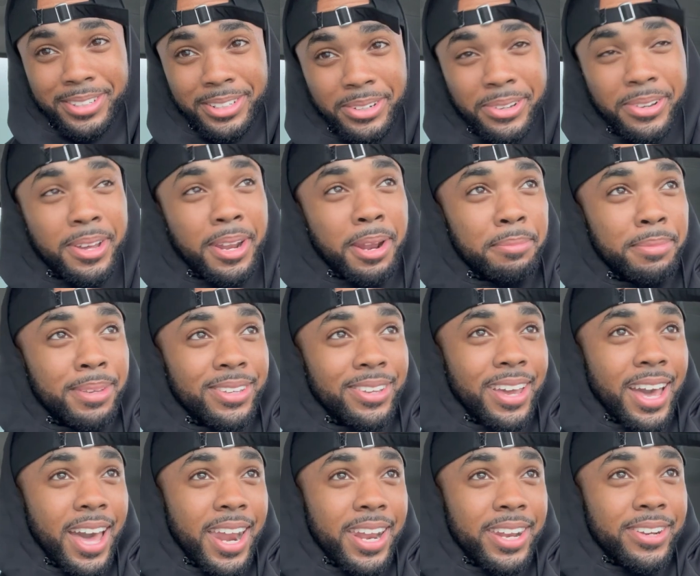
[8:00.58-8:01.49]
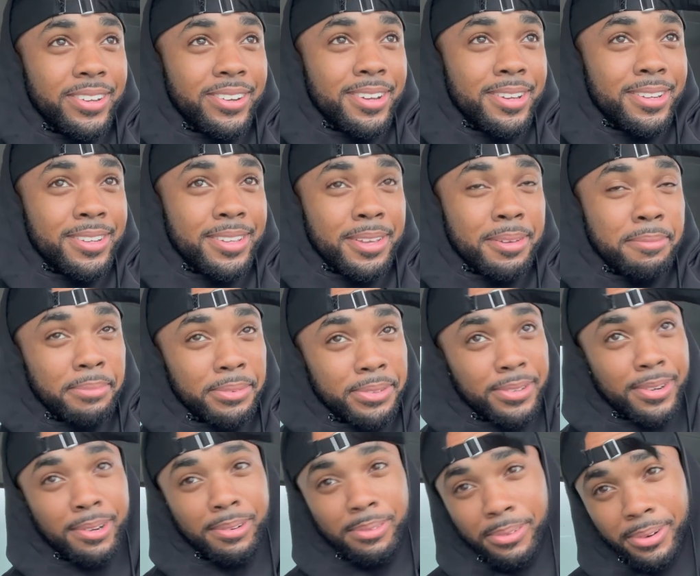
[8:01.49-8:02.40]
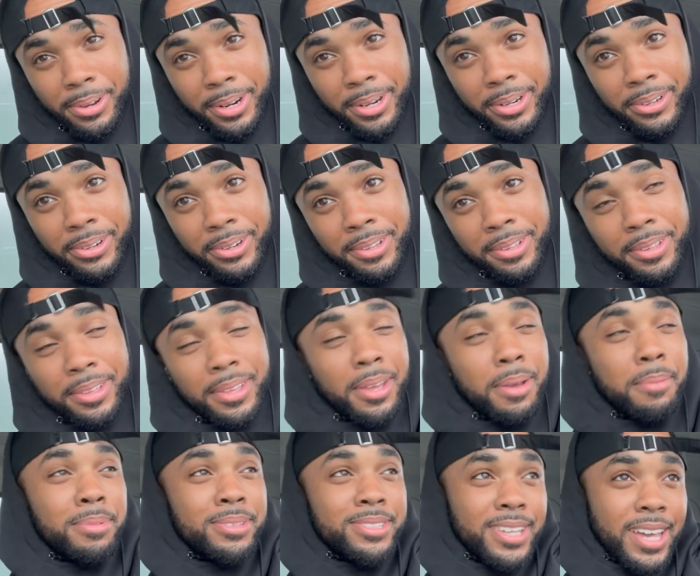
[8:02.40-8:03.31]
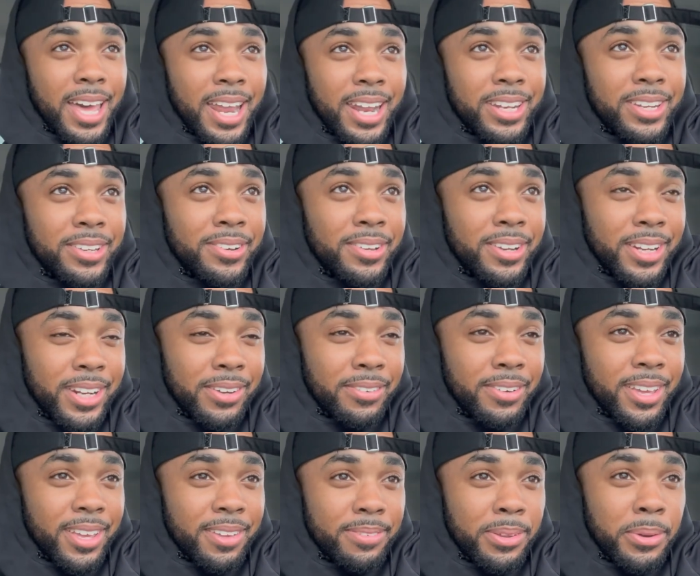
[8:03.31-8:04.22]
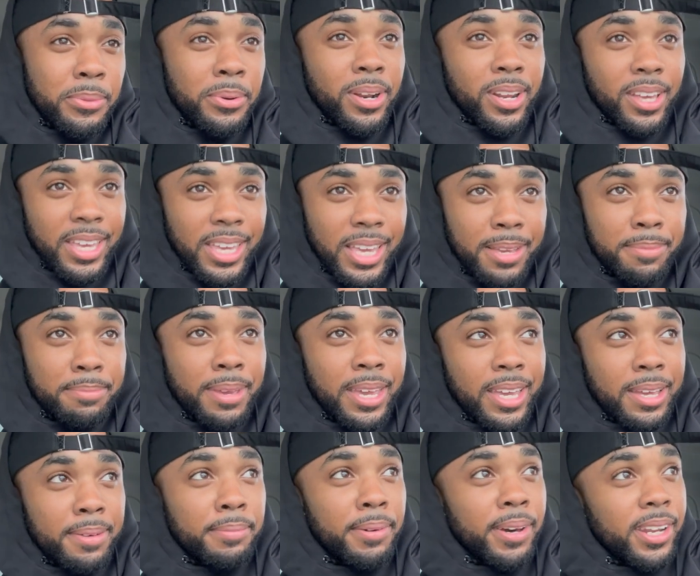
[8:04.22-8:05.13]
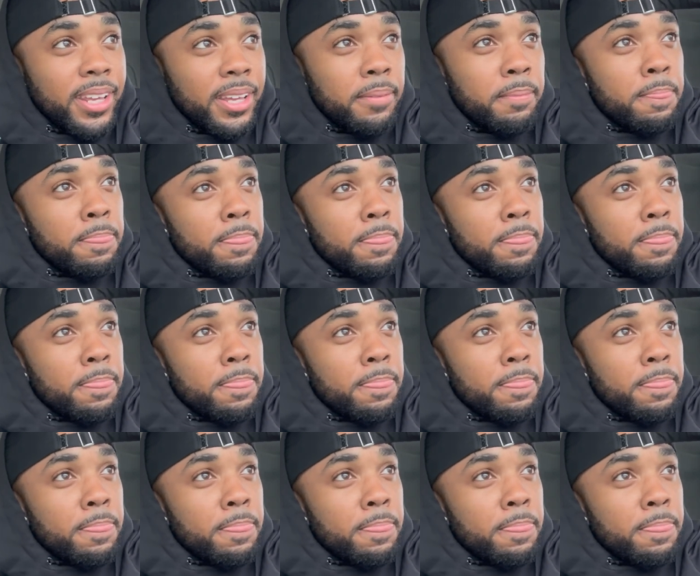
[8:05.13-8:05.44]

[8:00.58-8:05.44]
do it. I mean, you got to do it, but you don't want to do it you got to do it anyway if you want to keep making money.